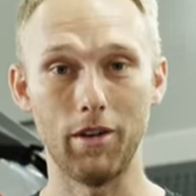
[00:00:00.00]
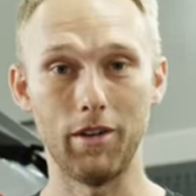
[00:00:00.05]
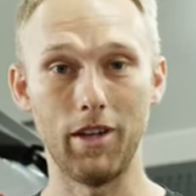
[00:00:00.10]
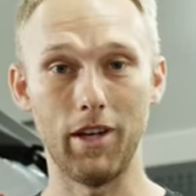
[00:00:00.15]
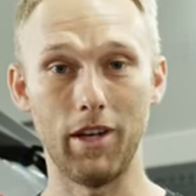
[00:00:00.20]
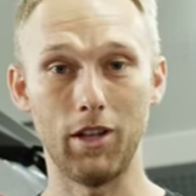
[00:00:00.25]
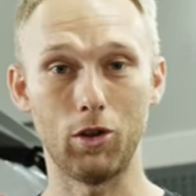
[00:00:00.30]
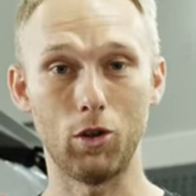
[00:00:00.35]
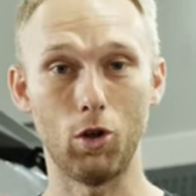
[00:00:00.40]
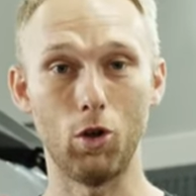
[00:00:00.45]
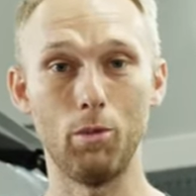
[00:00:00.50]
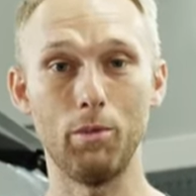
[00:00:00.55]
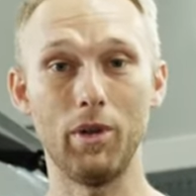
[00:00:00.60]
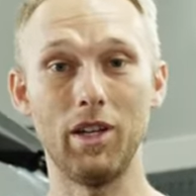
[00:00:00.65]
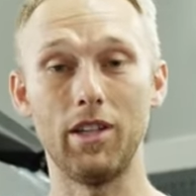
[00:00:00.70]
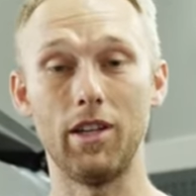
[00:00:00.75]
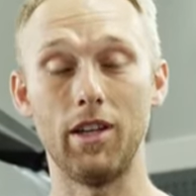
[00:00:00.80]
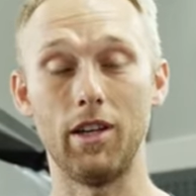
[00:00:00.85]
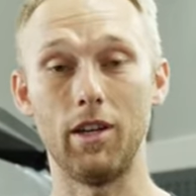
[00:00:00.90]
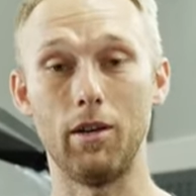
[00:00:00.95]
They told me
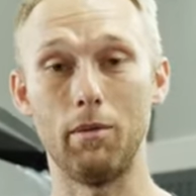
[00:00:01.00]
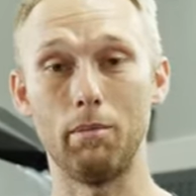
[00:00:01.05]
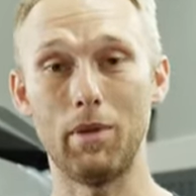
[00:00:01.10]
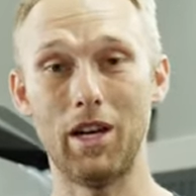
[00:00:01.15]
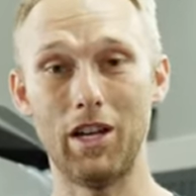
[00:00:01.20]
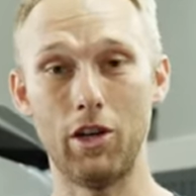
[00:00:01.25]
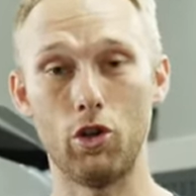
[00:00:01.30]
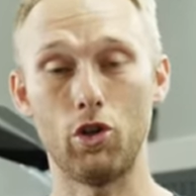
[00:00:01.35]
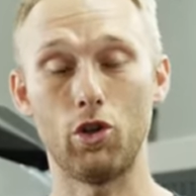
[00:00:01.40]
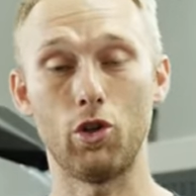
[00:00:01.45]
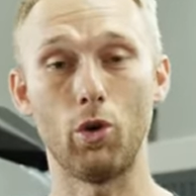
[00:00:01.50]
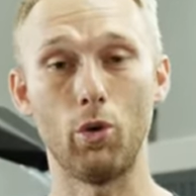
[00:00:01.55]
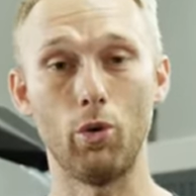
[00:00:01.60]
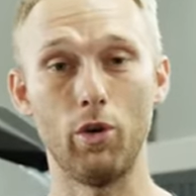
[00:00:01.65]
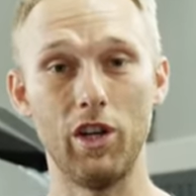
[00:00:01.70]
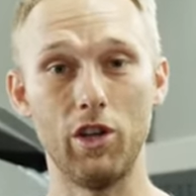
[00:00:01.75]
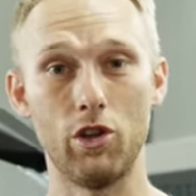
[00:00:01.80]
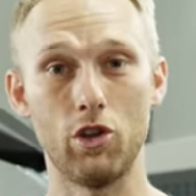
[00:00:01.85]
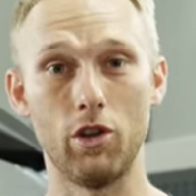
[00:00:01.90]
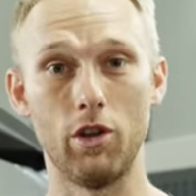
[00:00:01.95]
they managed to
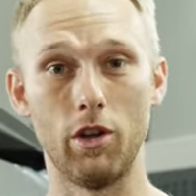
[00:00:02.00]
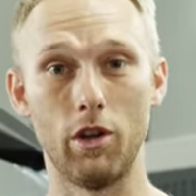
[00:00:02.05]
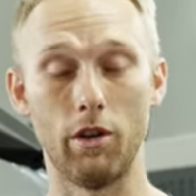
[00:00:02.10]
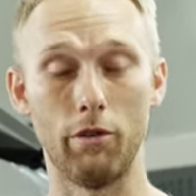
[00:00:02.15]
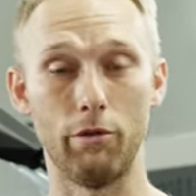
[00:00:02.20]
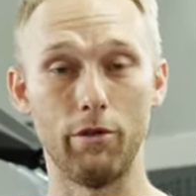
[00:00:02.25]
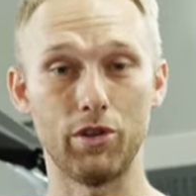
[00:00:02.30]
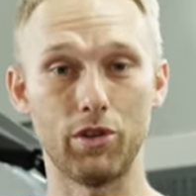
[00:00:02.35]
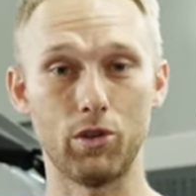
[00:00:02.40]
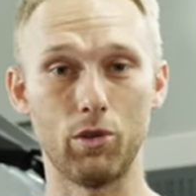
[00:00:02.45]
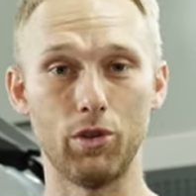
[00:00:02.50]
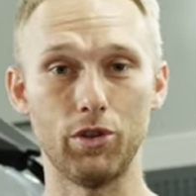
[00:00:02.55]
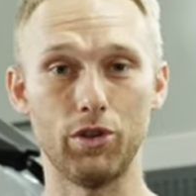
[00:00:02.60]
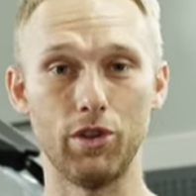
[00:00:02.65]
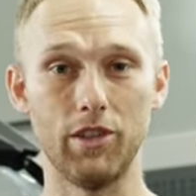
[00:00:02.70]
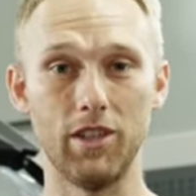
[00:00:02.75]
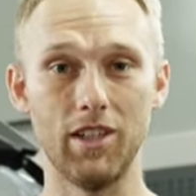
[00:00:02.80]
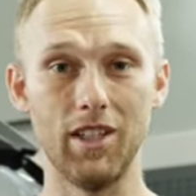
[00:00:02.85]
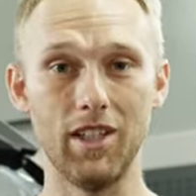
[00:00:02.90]
reach the viscosity